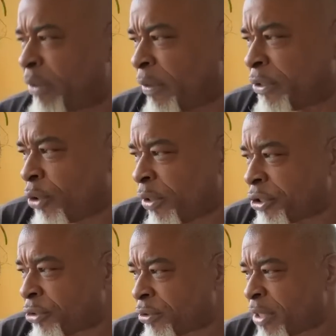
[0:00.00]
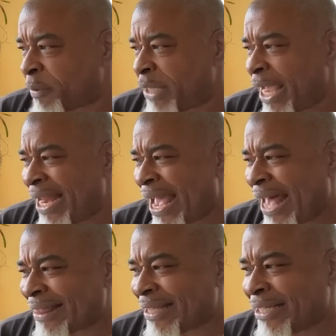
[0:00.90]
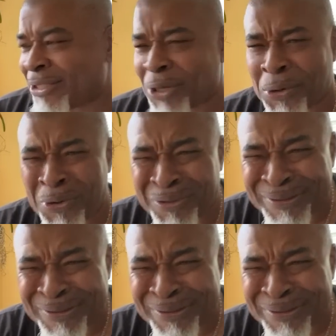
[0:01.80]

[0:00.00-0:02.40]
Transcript: Is your insurance up to date? I think so.